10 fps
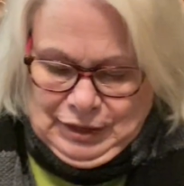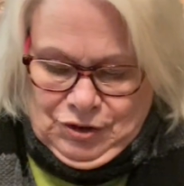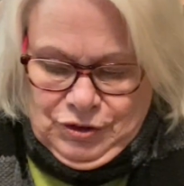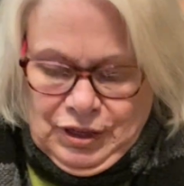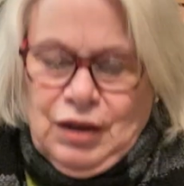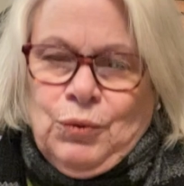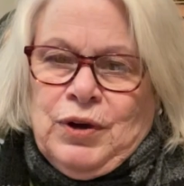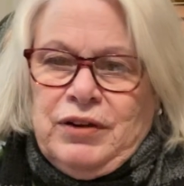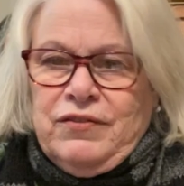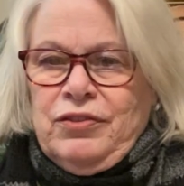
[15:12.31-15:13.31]
Okay,
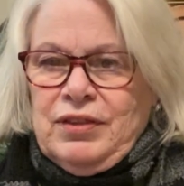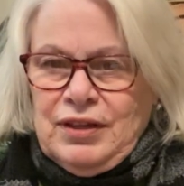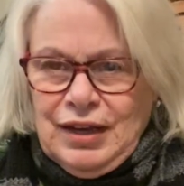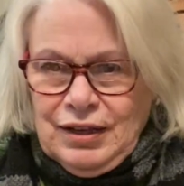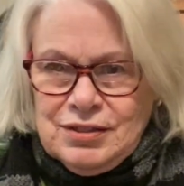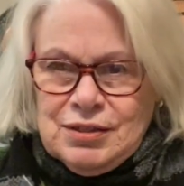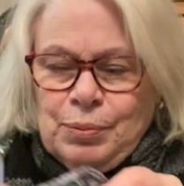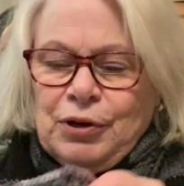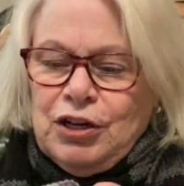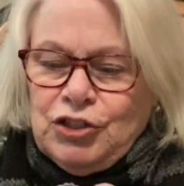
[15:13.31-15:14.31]
one of the next
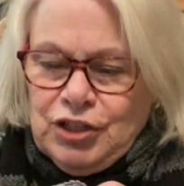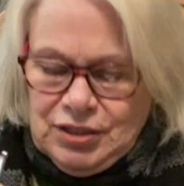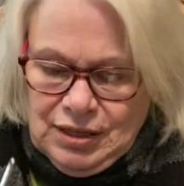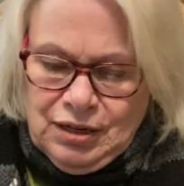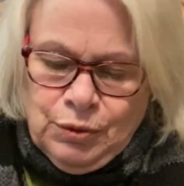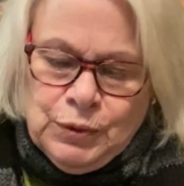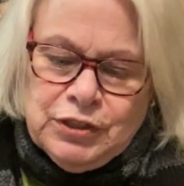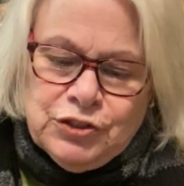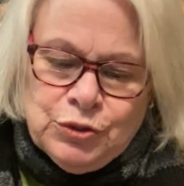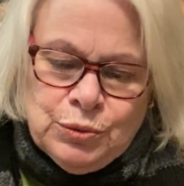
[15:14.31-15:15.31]
projects that I
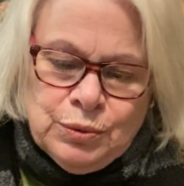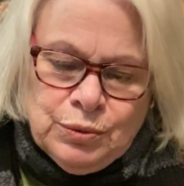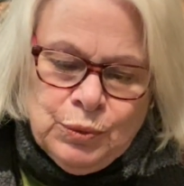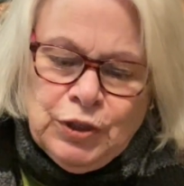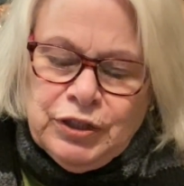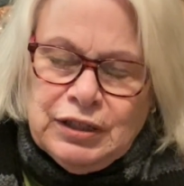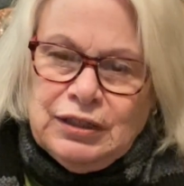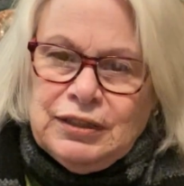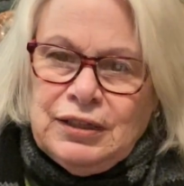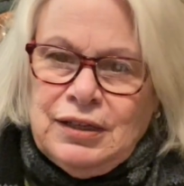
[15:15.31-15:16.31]
want to work
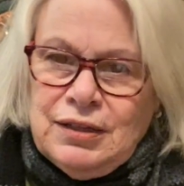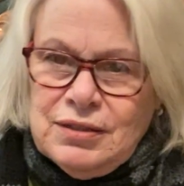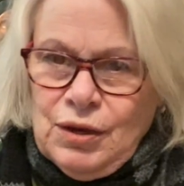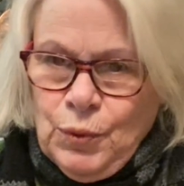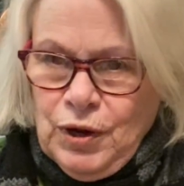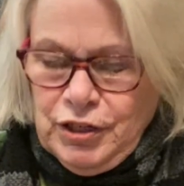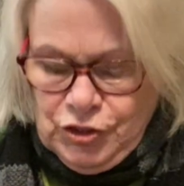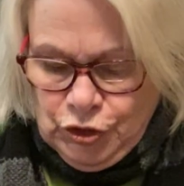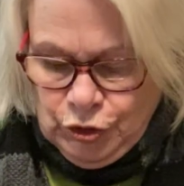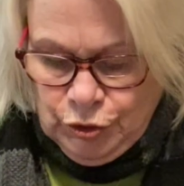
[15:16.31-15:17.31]
on is I
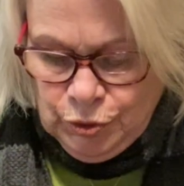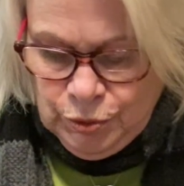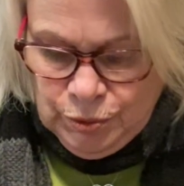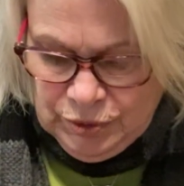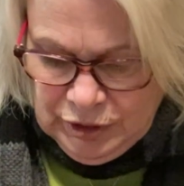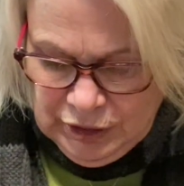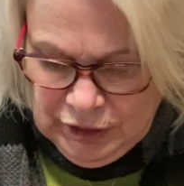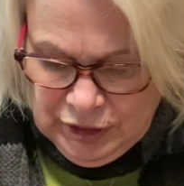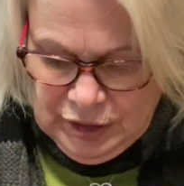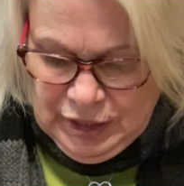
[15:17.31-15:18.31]
want to
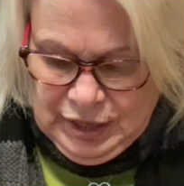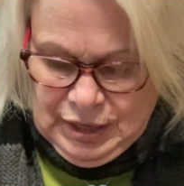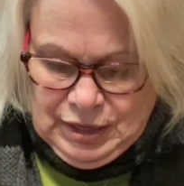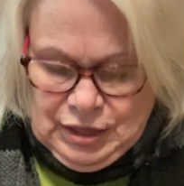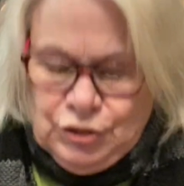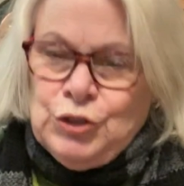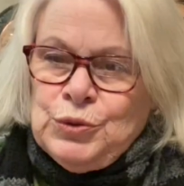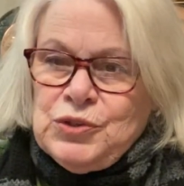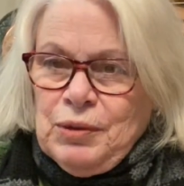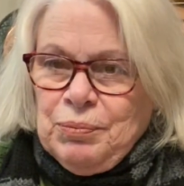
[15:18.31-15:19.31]
do
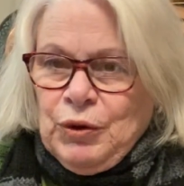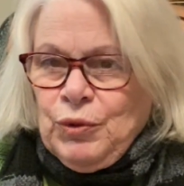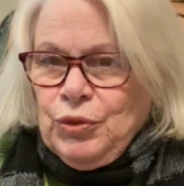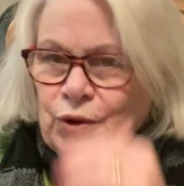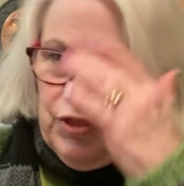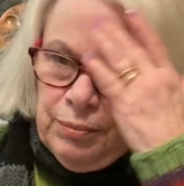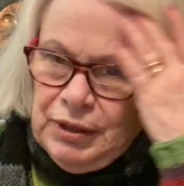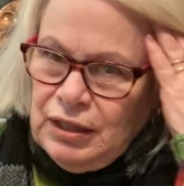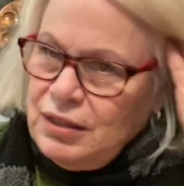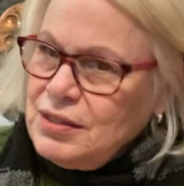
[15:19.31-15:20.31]
something with all the
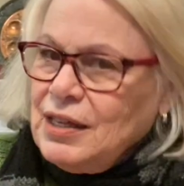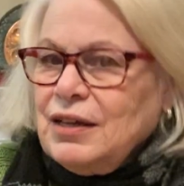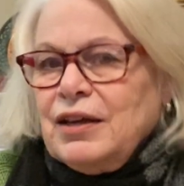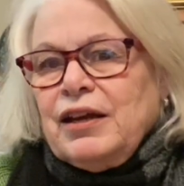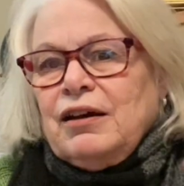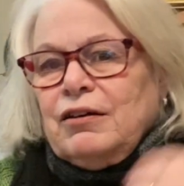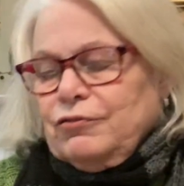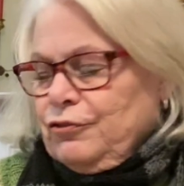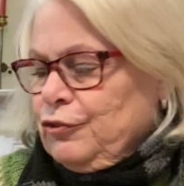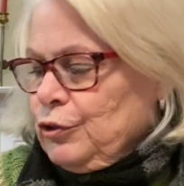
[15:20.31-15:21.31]
minis that I
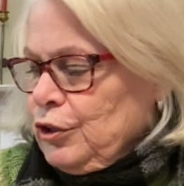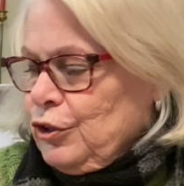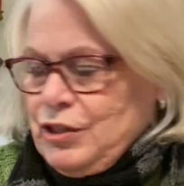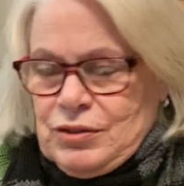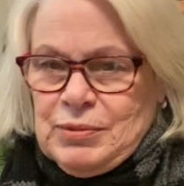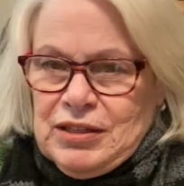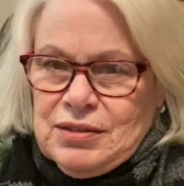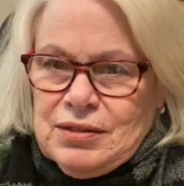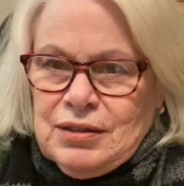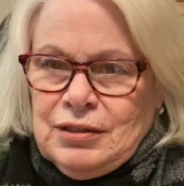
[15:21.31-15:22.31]
got for Christmas.